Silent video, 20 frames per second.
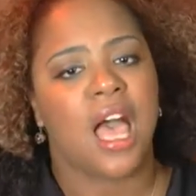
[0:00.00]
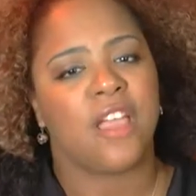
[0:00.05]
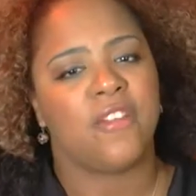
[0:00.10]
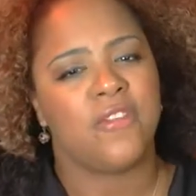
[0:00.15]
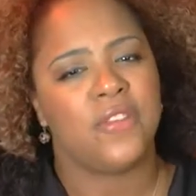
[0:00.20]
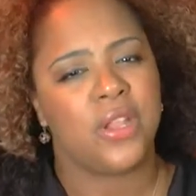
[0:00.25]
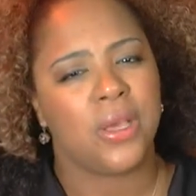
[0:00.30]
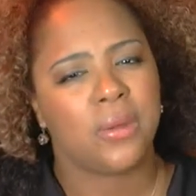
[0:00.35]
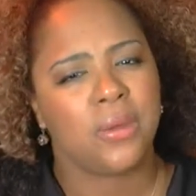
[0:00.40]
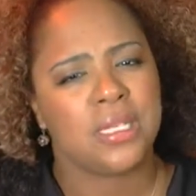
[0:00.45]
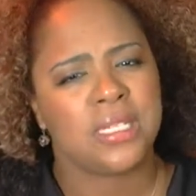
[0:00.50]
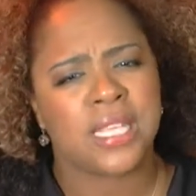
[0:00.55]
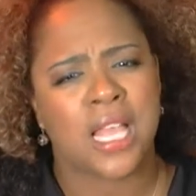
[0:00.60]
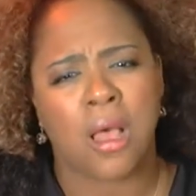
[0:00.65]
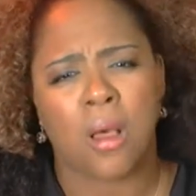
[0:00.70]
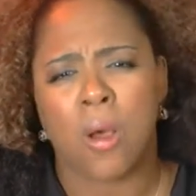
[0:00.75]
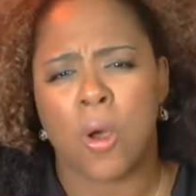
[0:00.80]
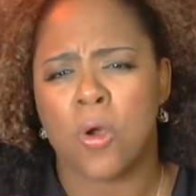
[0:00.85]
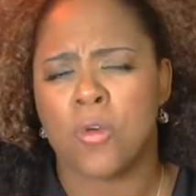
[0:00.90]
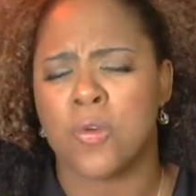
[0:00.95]
I've
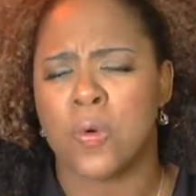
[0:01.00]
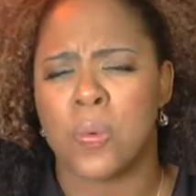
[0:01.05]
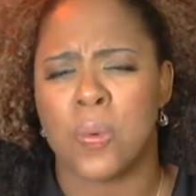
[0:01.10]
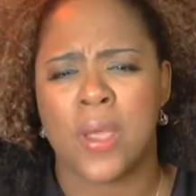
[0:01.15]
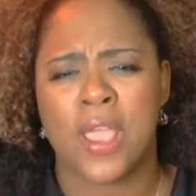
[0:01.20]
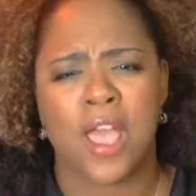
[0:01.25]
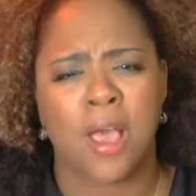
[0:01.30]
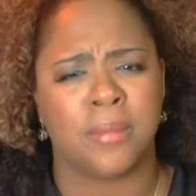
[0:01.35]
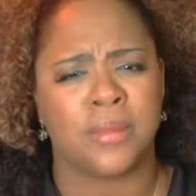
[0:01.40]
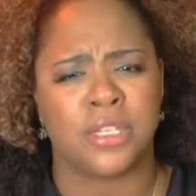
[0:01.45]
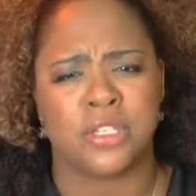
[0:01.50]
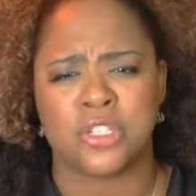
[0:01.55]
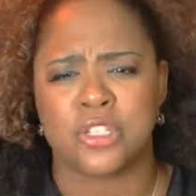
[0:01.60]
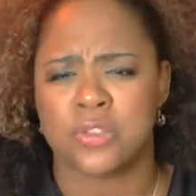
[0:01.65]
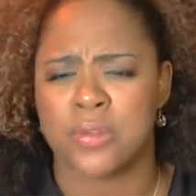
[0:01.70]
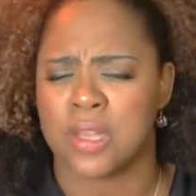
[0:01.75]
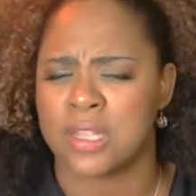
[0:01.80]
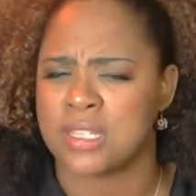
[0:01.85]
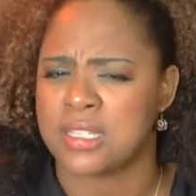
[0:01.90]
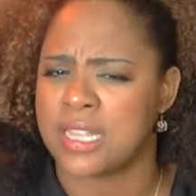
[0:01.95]
noticed how overwhelmed
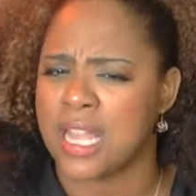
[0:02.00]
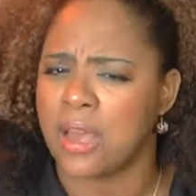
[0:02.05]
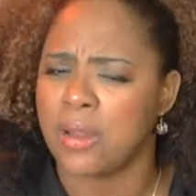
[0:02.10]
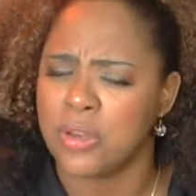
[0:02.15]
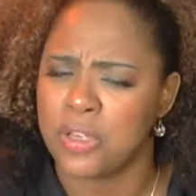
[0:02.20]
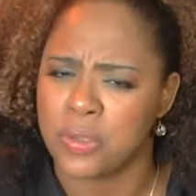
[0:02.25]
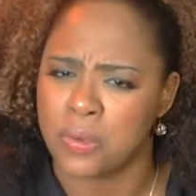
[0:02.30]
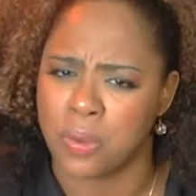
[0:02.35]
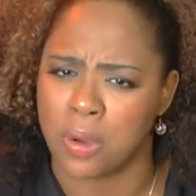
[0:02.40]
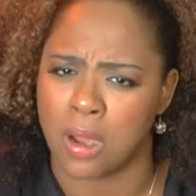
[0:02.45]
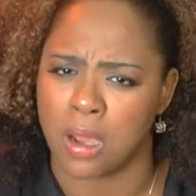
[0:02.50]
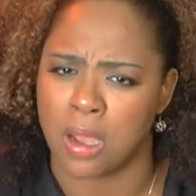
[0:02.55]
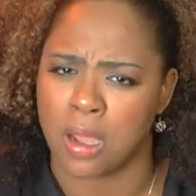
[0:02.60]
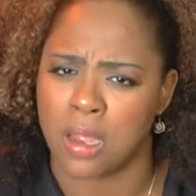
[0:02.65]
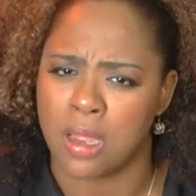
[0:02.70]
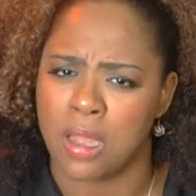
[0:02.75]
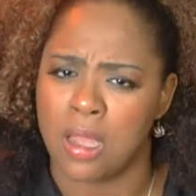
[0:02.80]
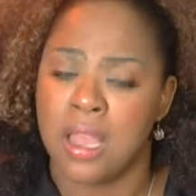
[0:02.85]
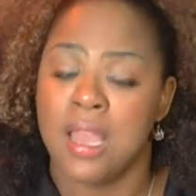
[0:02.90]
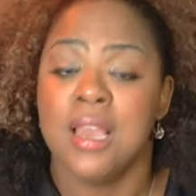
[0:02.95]
and stressed out you
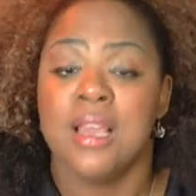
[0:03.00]
are.